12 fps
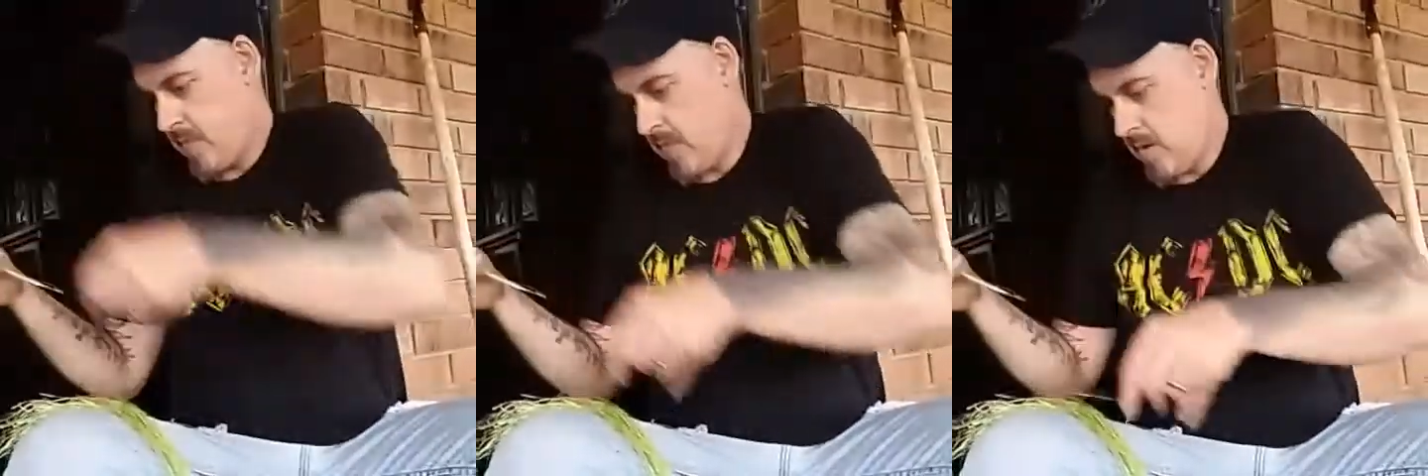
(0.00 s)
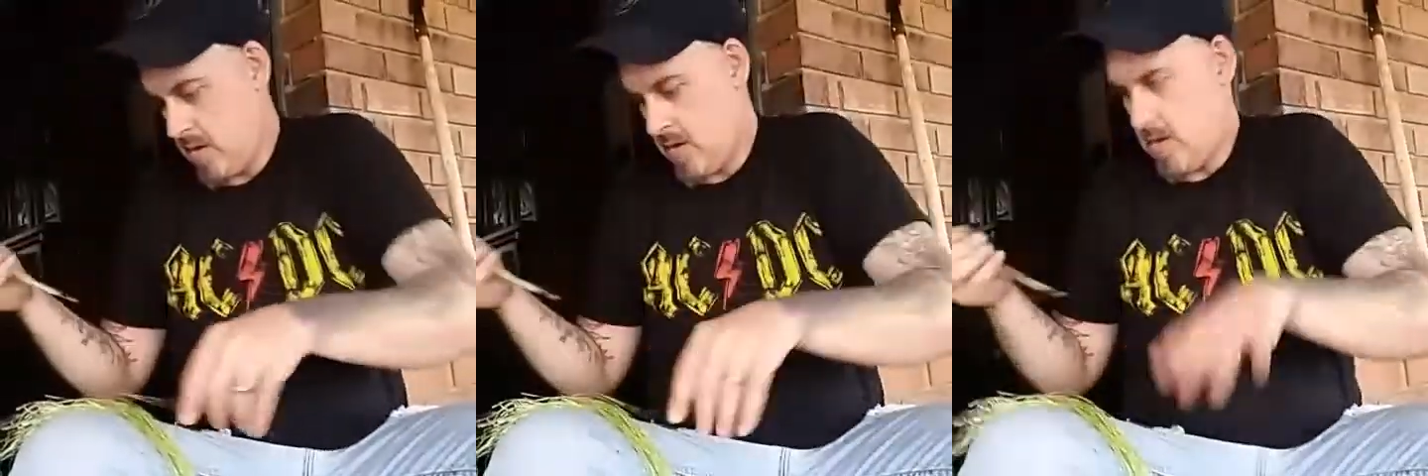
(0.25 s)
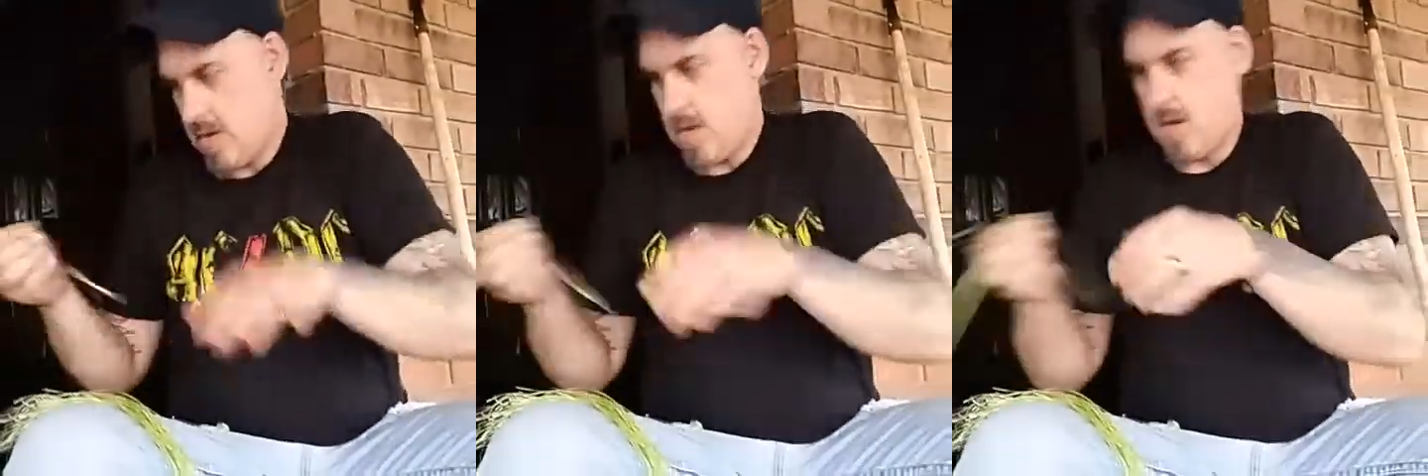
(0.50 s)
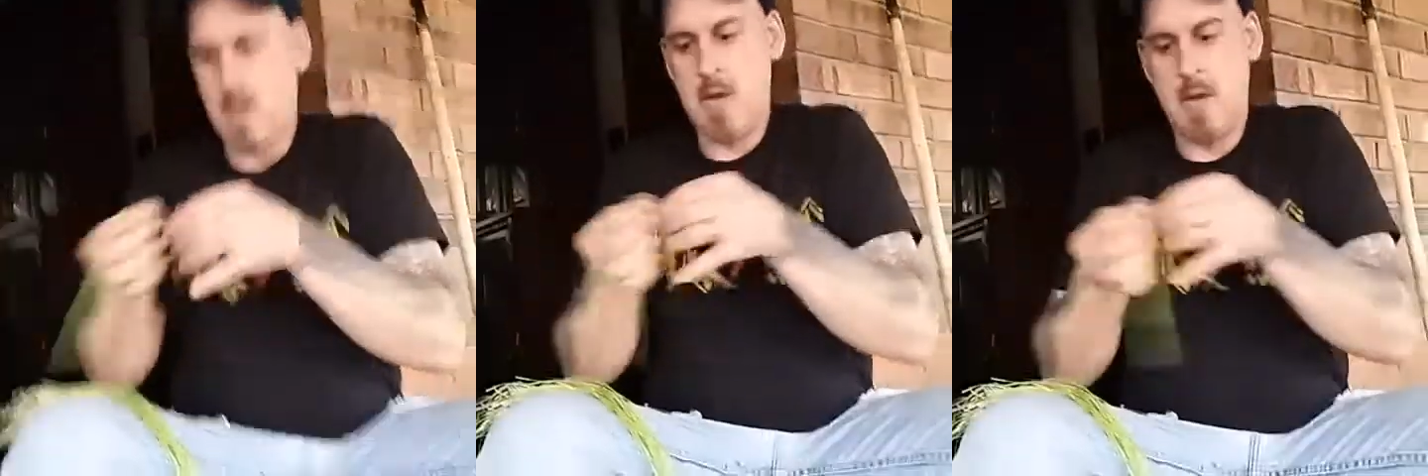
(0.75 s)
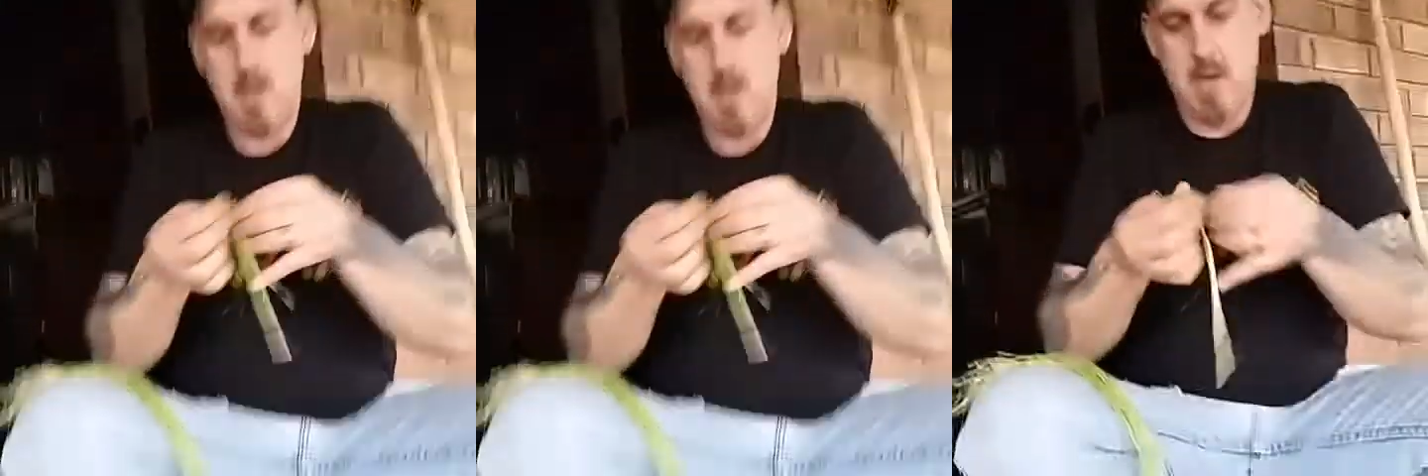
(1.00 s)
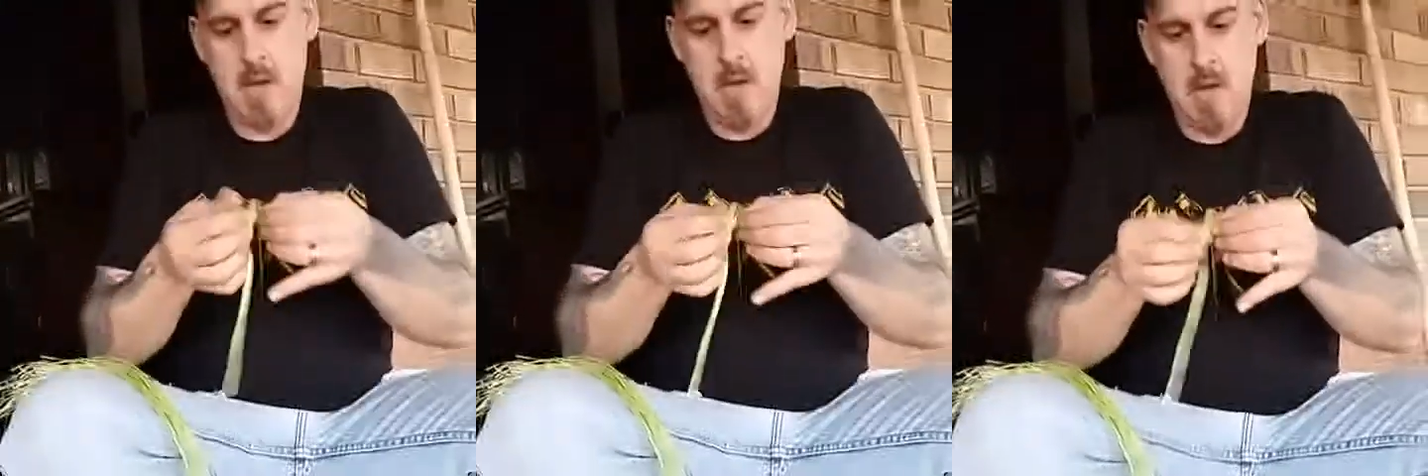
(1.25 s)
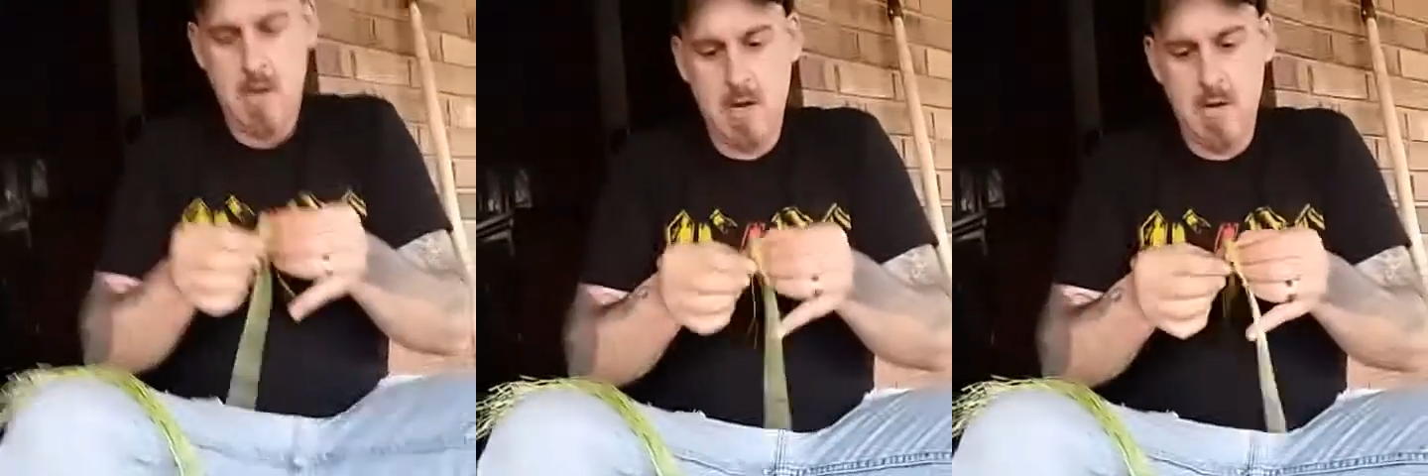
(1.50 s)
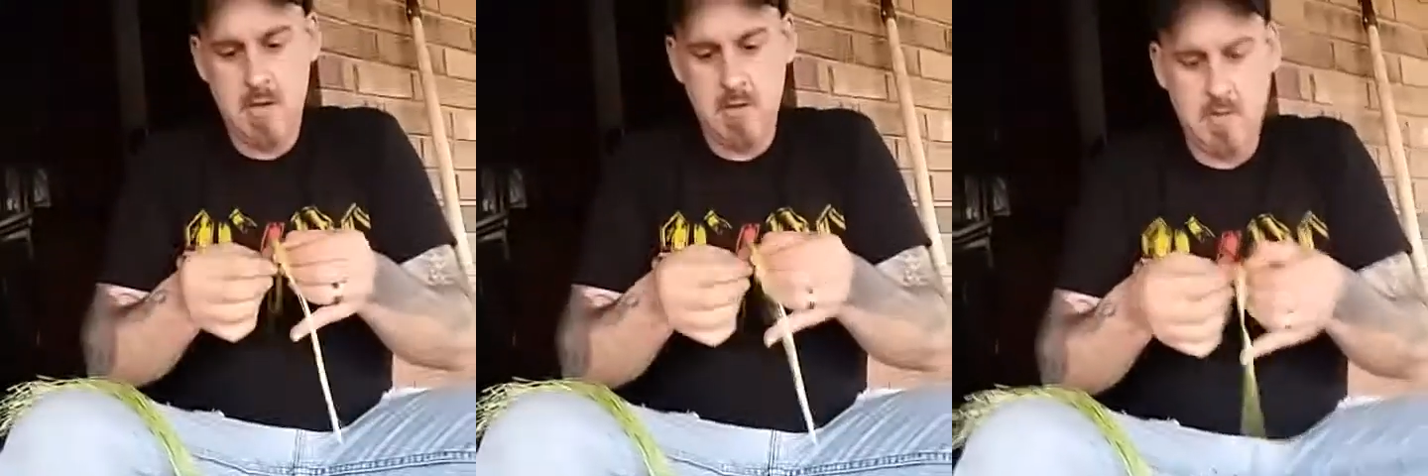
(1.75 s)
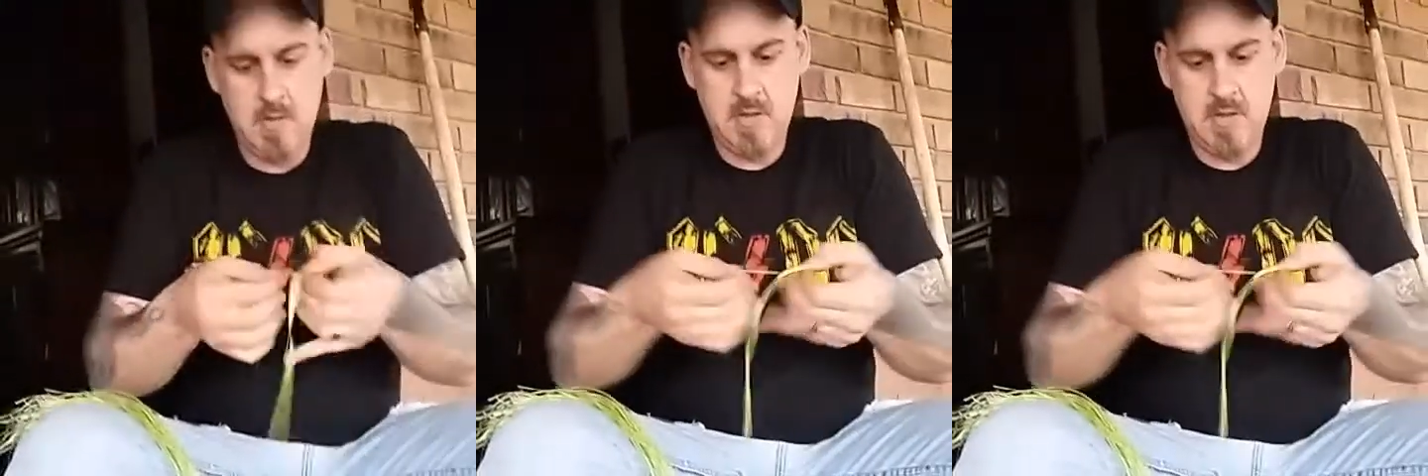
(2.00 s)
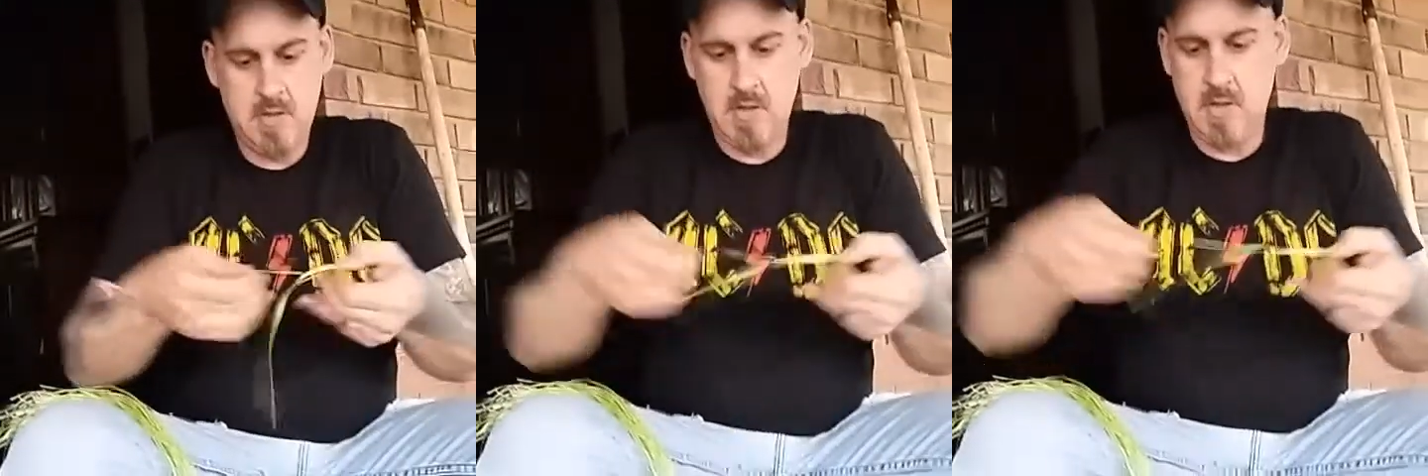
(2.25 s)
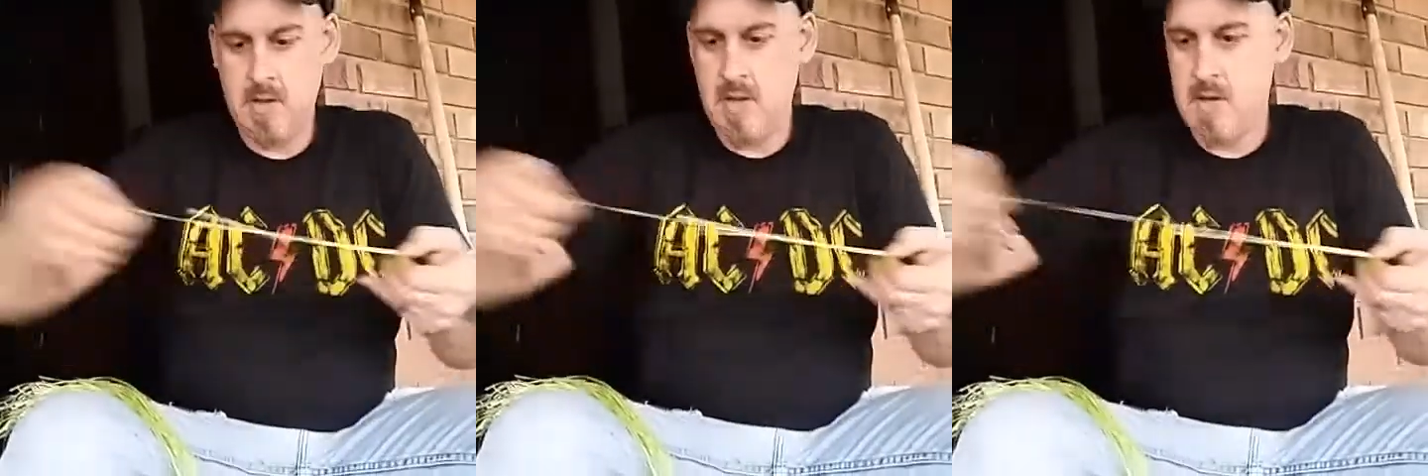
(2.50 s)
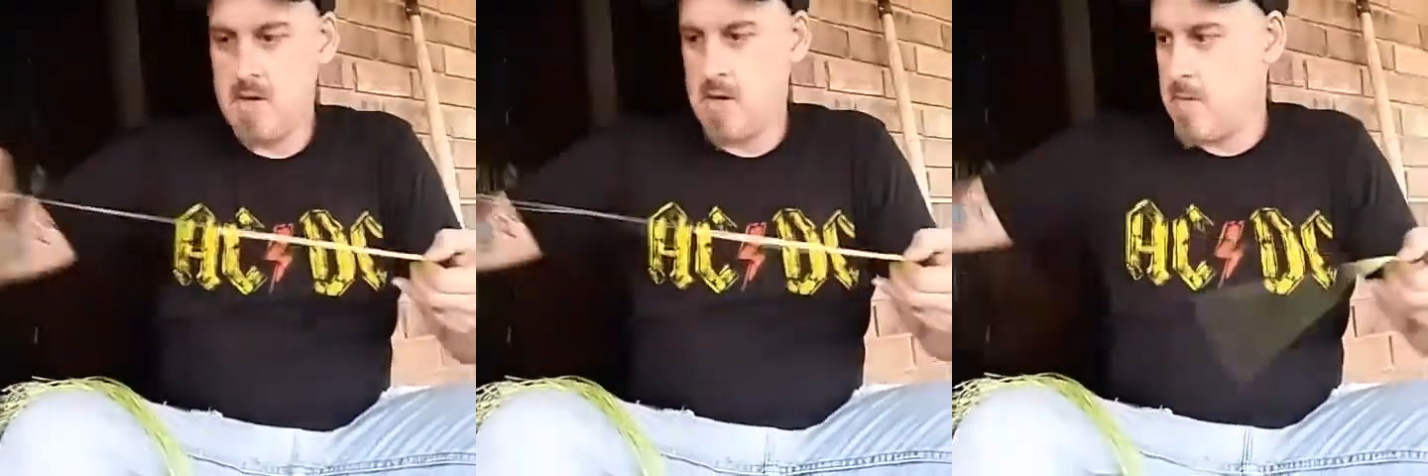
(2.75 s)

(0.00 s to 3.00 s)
and as you can see, they come off